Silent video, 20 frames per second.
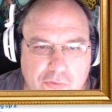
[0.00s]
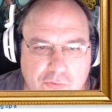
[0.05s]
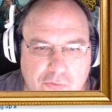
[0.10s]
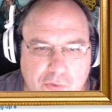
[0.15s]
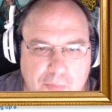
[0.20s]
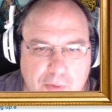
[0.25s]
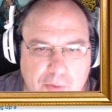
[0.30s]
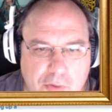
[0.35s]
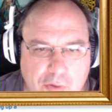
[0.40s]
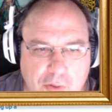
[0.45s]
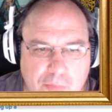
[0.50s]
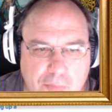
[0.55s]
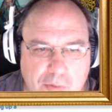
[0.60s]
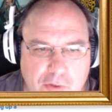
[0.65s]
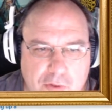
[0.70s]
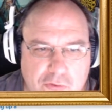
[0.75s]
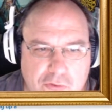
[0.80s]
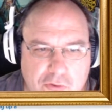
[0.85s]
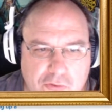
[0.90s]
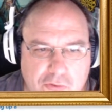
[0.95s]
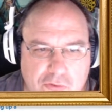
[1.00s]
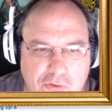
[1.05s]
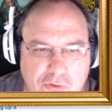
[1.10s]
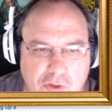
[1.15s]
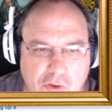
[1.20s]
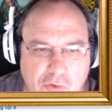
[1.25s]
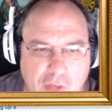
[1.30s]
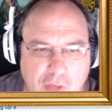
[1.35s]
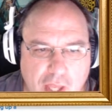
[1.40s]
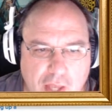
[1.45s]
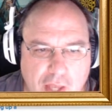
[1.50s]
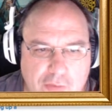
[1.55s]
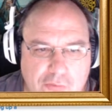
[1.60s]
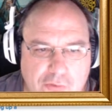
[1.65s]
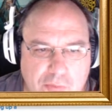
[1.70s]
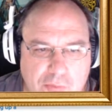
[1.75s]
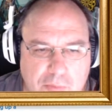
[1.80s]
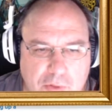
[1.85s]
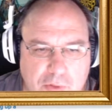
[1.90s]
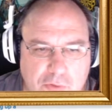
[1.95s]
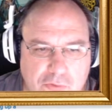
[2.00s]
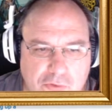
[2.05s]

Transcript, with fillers: from other companies could still have similar